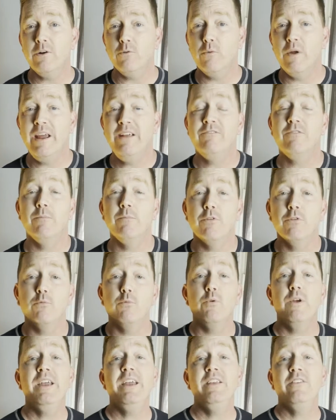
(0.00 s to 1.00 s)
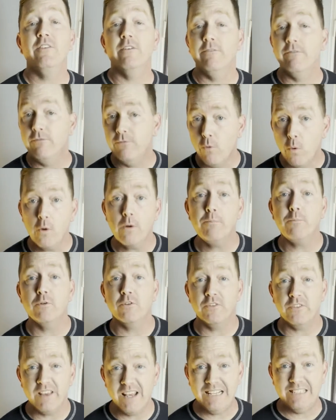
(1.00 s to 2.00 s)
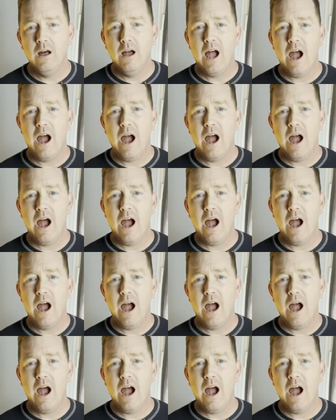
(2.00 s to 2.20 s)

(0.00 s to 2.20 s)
a rate from 3 to 4%.